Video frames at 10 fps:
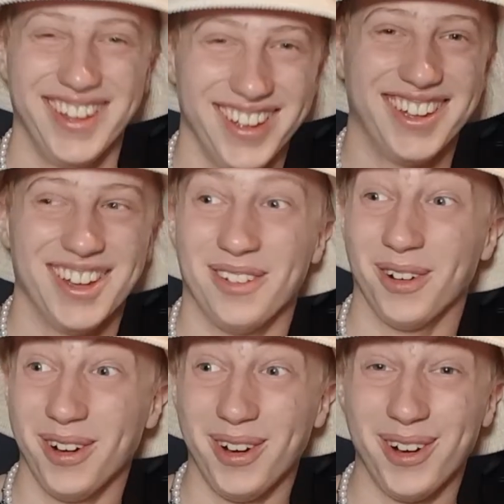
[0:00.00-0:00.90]
hey,
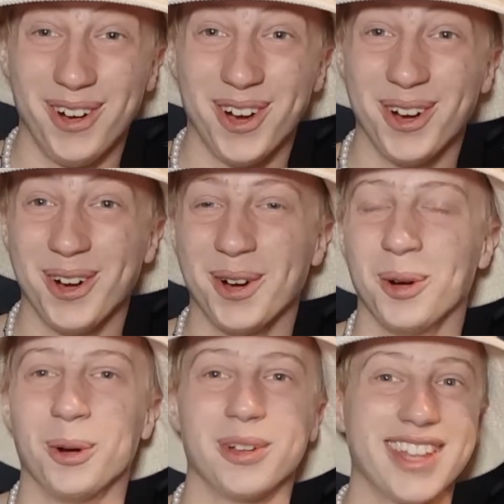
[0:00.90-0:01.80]

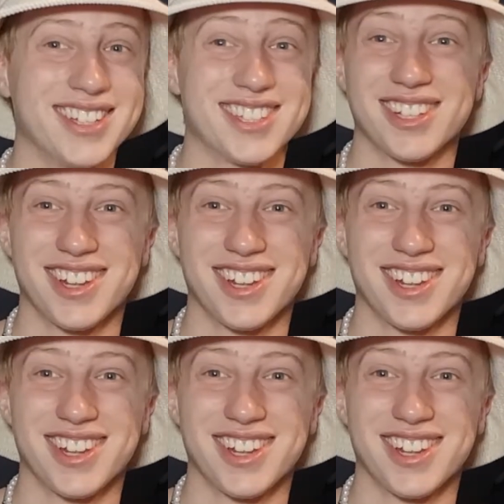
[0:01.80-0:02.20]
Whoa, that's so